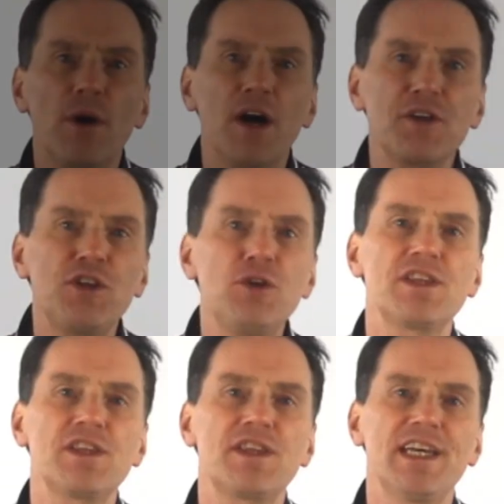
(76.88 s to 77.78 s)
are new
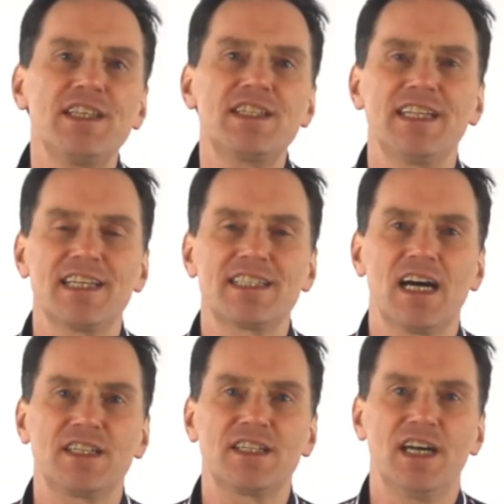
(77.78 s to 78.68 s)
to the Internet
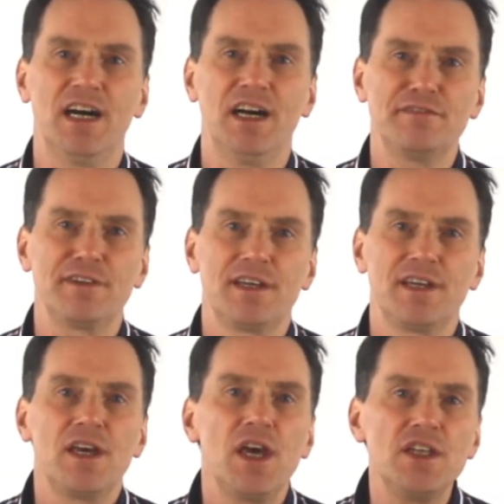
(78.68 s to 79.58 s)
Archive,
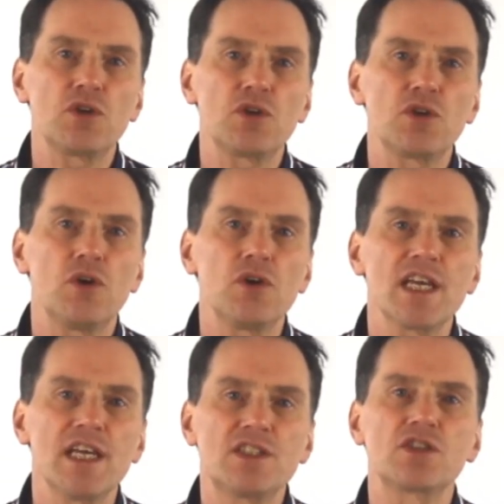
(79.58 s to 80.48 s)
it stores
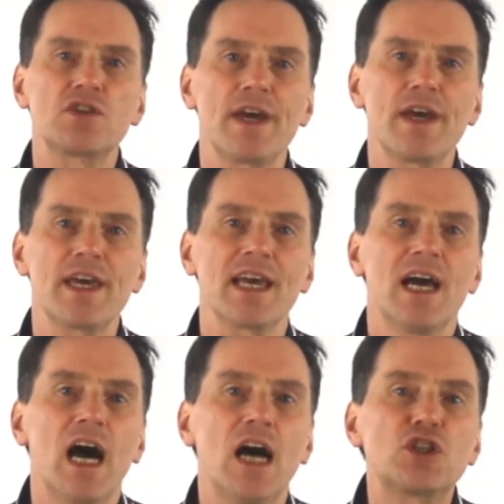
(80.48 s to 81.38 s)
historic
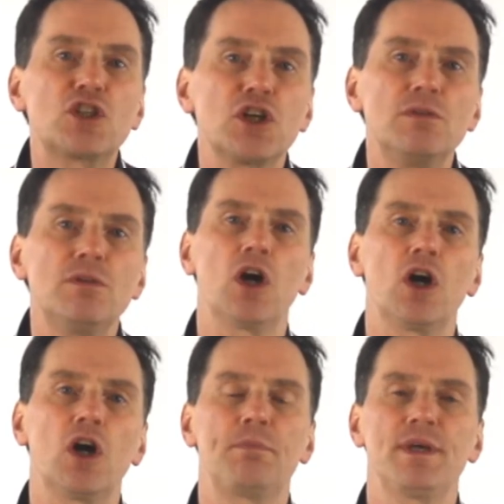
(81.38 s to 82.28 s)
and current
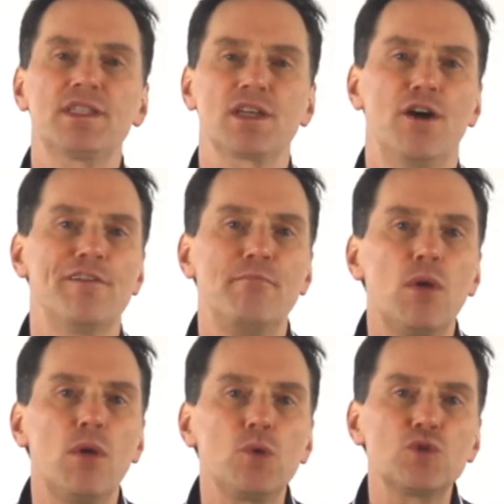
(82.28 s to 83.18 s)
copies of
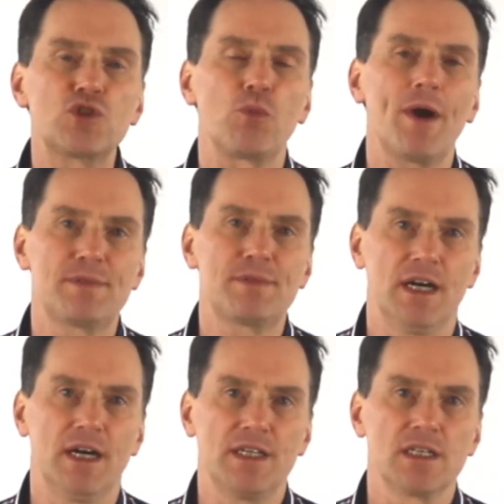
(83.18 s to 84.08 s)
most
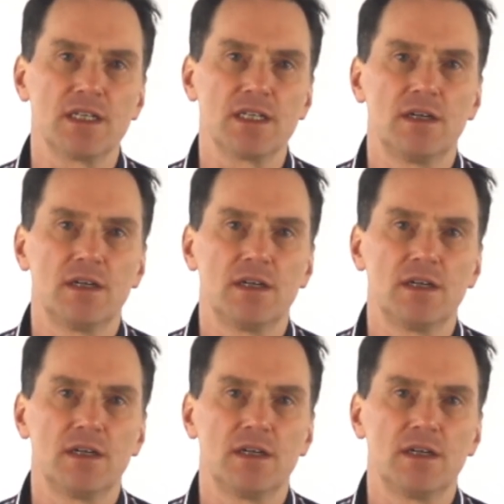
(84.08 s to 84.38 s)
websites.